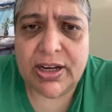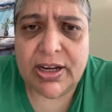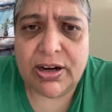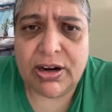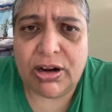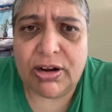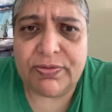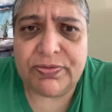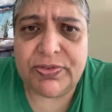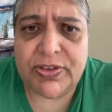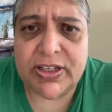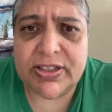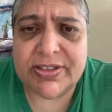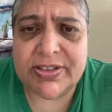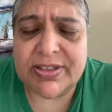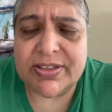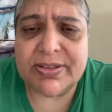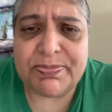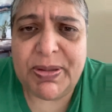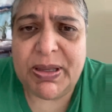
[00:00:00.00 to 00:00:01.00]
of the
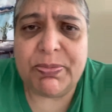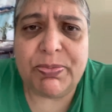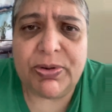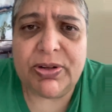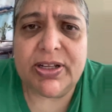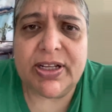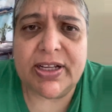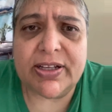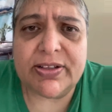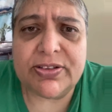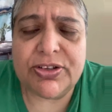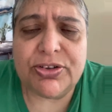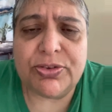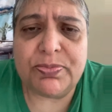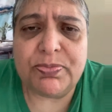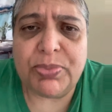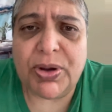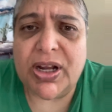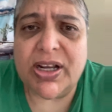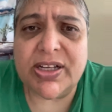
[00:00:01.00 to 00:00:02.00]
people that
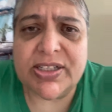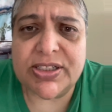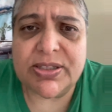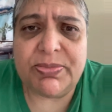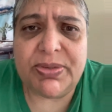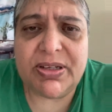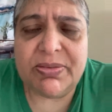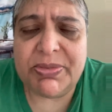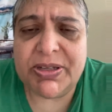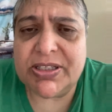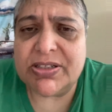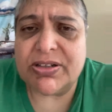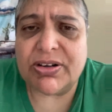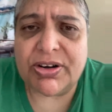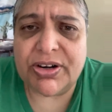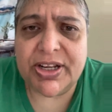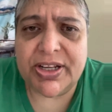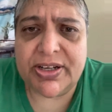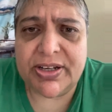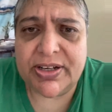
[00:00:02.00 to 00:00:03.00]
could possibly be
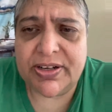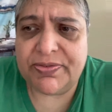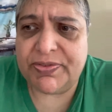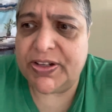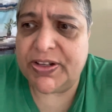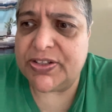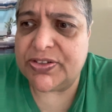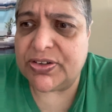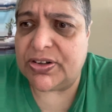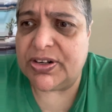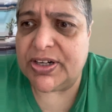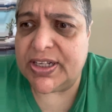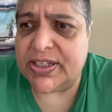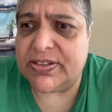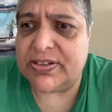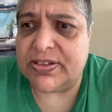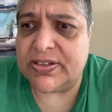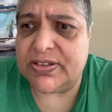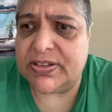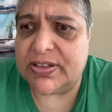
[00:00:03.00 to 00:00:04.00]
targeted. If they
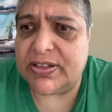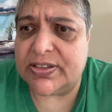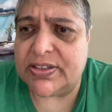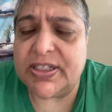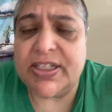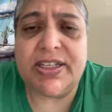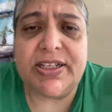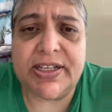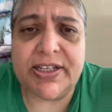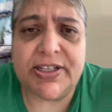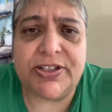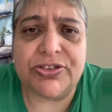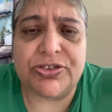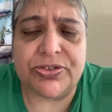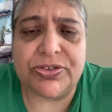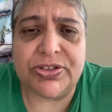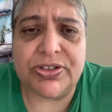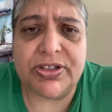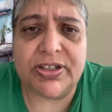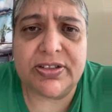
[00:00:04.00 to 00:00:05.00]
target a
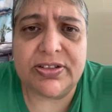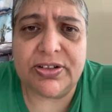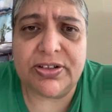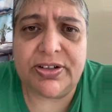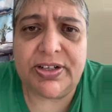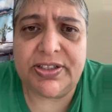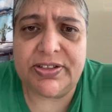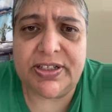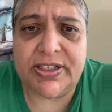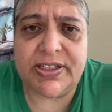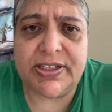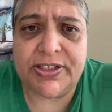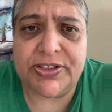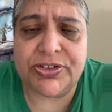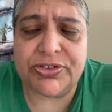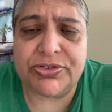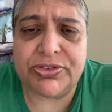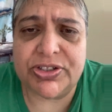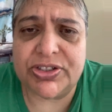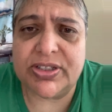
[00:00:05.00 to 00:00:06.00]
teenager, that
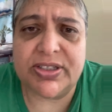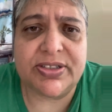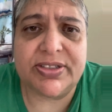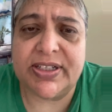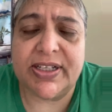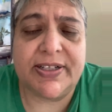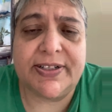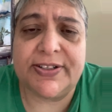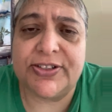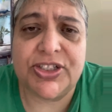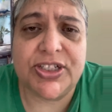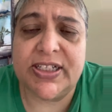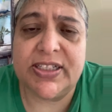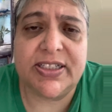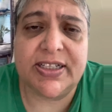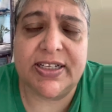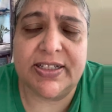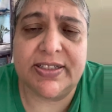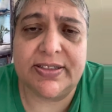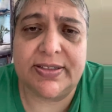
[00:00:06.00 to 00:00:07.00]
teenager doesn't stand a chance
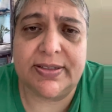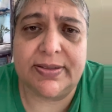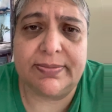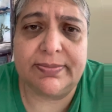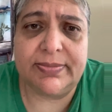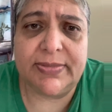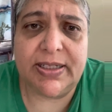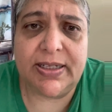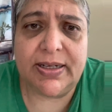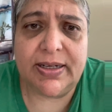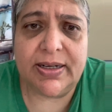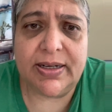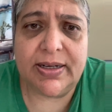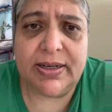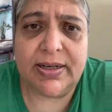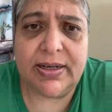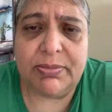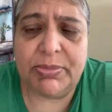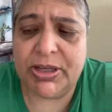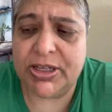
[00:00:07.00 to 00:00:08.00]
against them.
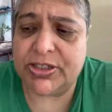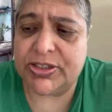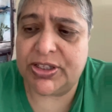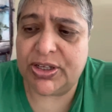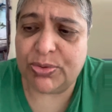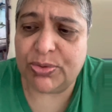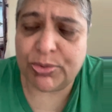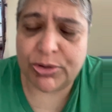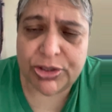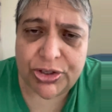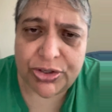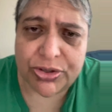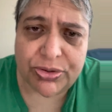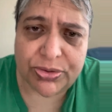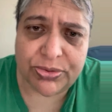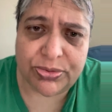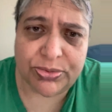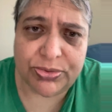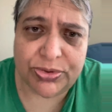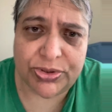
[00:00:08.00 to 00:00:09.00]
Because they will
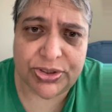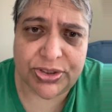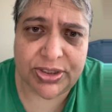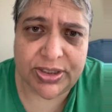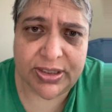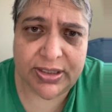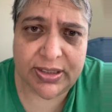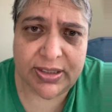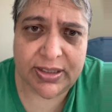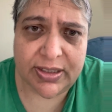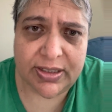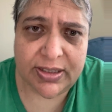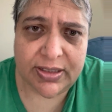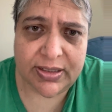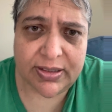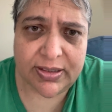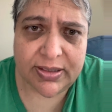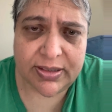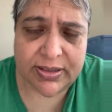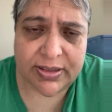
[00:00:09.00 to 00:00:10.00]
use
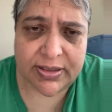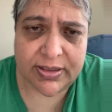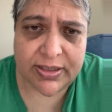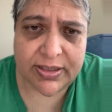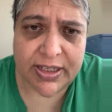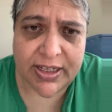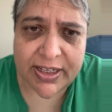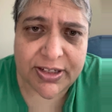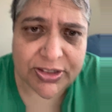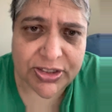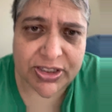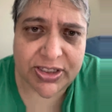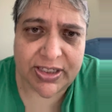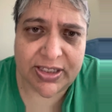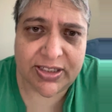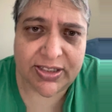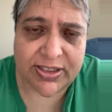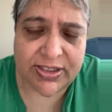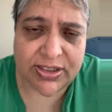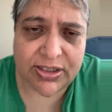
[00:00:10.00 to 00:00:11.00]
the
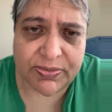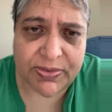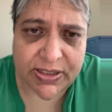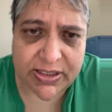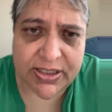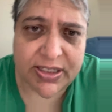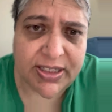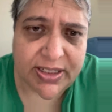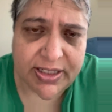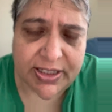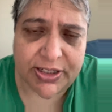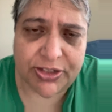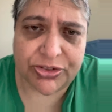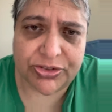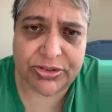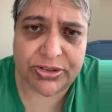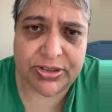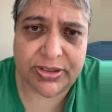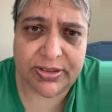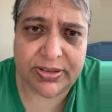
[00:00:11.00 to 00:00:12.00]
innocence of the
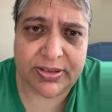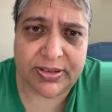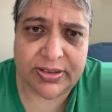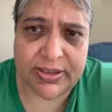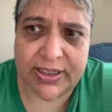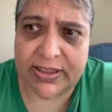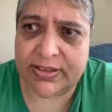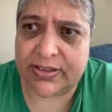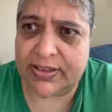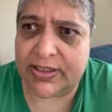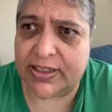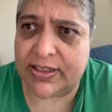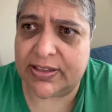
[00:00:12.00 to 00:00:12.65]
teenager, that